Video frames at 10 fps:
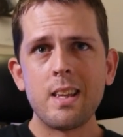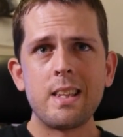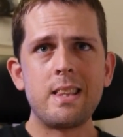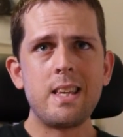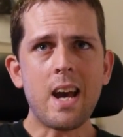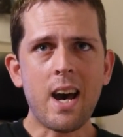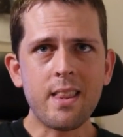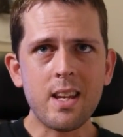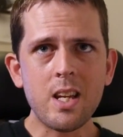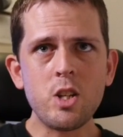The
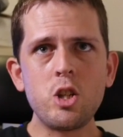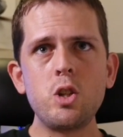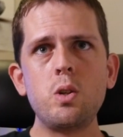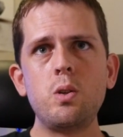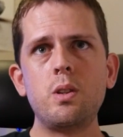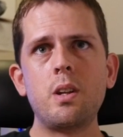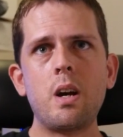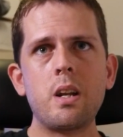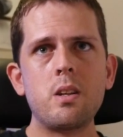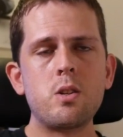other issue that
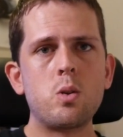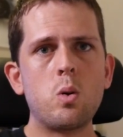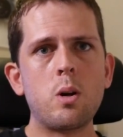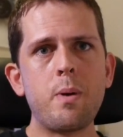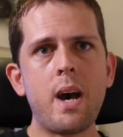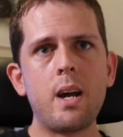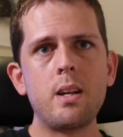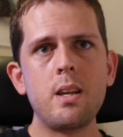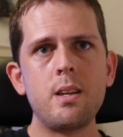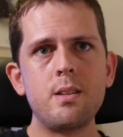I need to talk
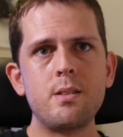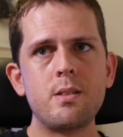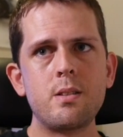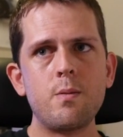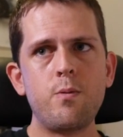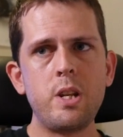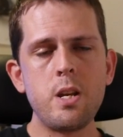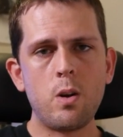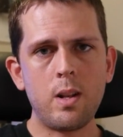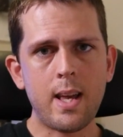about is
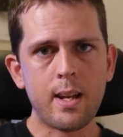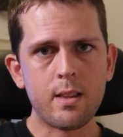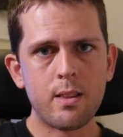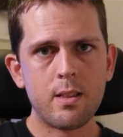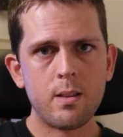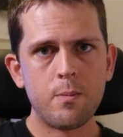video length.